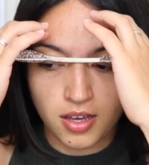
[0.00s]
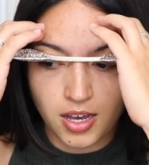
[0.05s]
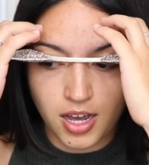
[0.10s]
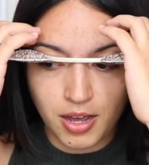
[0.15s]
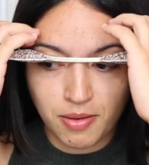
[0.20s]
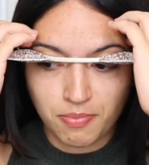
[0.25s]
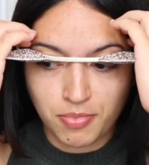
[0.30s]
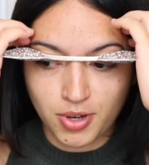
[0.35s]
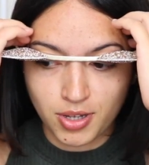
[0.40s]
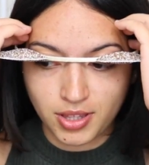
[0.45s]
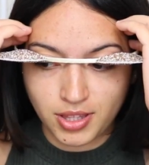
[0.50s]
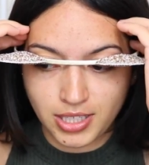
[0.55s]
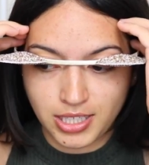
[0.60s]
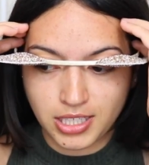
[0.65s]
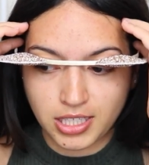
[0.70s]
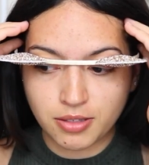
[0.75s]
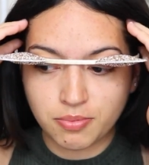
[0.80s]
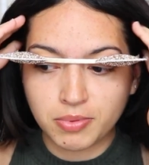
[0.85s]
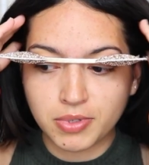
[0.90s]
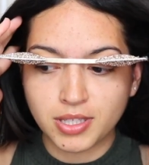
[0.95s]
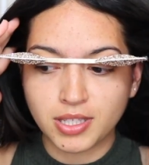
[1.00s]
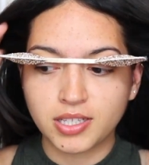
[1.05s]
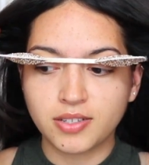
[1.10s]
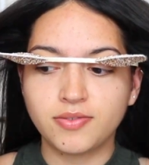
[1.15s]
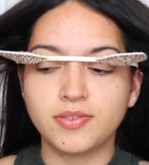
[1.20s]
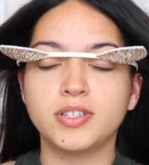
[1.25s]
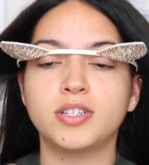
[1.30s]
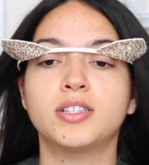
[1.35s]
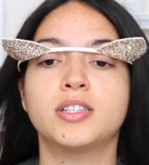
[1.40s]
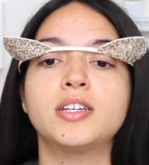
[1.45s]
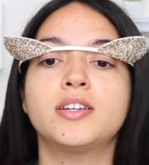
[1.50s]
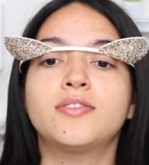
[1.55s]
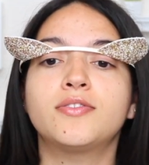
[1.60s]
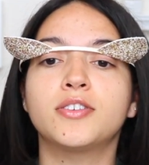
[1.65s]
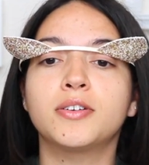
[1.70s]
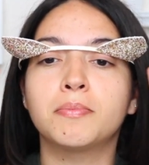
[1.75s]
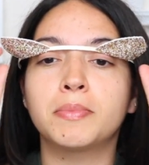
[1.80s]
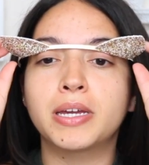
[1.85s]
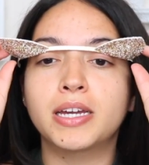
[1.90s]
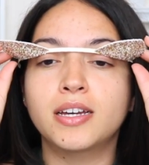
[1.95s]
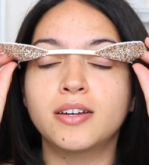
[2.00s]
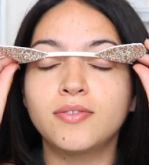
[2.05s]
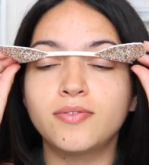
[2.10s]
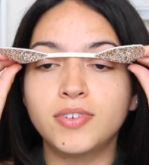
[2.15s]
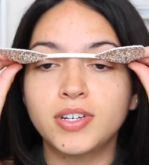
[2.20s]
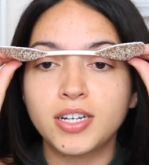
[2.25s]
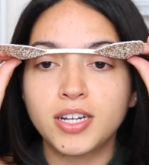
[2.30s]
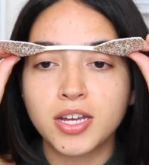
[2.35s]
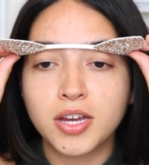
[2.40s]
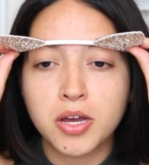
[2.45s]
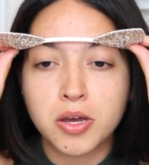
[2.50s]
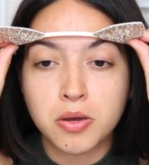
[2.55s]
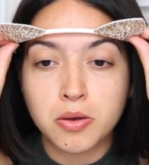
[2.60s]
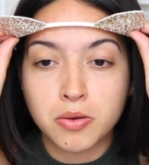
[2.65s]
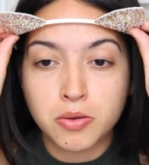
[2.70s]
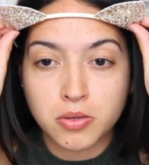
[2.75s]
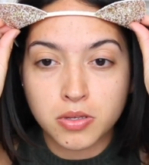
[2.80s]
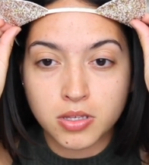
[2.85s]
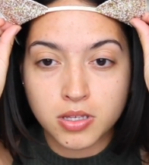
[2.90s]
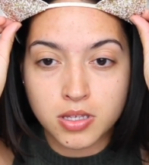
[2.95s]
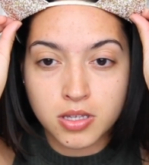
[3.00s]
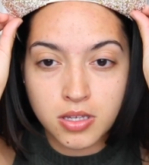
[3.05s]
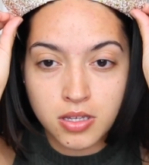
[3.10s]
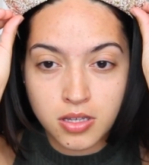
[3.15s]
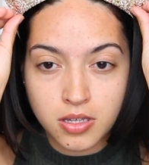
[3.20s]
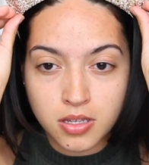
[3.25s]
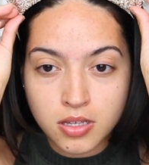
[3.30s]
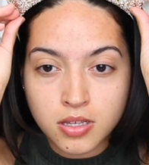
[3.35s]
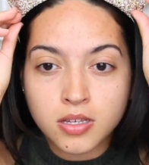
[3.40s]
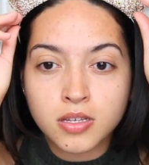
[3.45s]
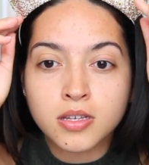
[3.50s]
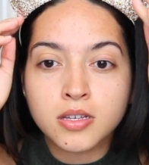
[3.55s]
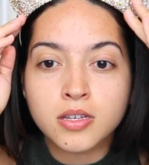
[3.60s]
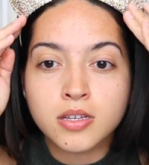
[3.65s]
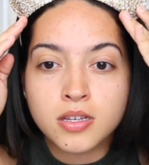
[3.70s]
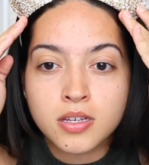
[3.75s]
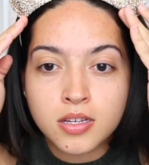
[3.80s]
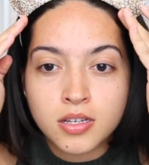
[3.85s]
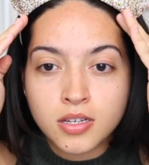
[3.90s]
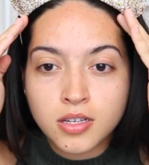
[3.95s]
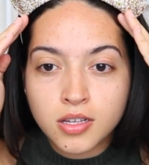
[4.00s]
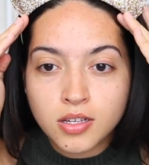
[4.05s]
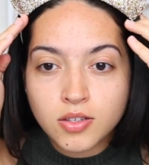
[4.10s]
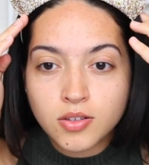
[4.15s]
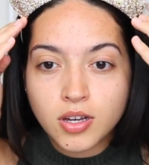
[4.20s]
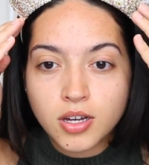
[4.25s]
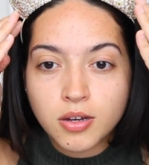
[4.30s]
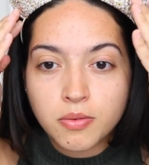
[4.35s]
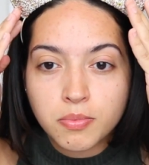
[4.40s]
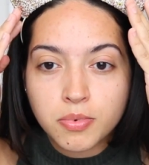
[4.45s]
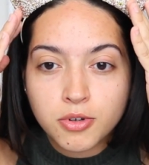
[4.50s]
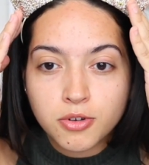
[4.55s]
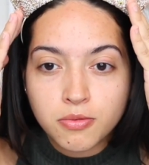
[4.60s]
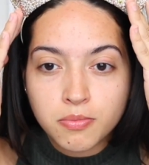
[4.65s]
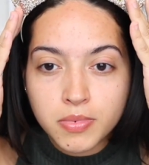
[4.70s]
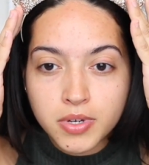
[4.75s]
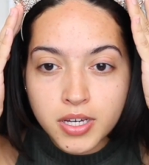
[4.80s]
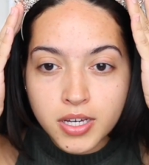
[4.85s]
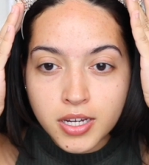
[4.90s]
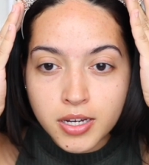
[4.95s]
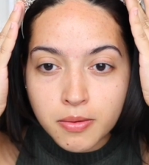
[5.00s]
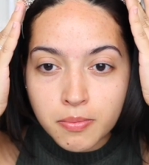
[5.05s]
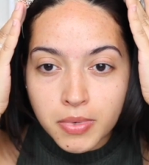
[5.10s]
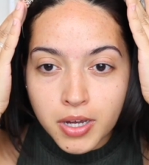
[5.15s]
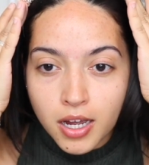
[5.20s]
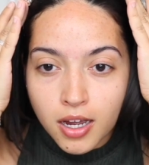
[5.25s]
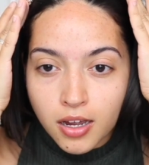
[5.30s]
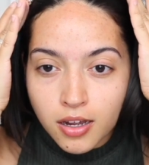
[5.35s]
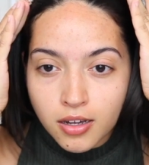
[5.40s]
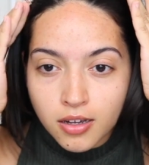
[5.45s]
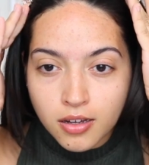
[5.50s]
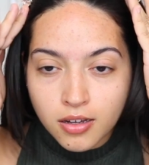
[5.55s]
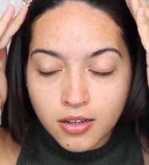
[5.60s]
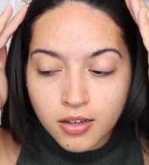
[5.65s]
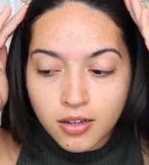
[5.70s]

I bought these specifically for makeup videos, so I could pull my hair back.